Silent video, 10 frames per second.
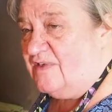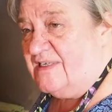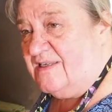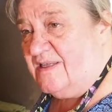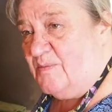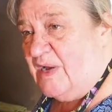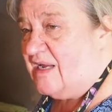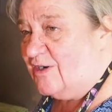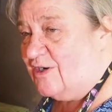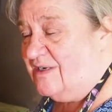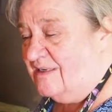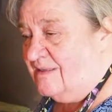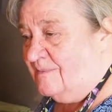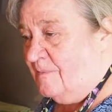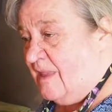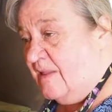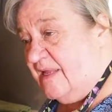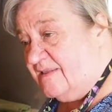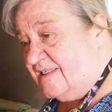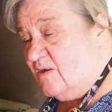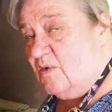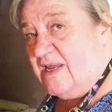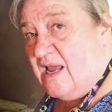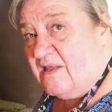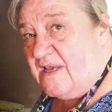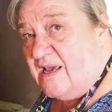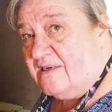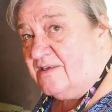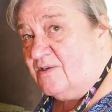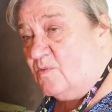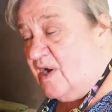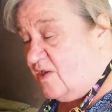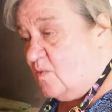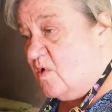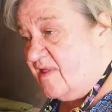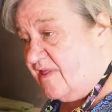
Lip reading: into the butter, and then slowly add that to what you want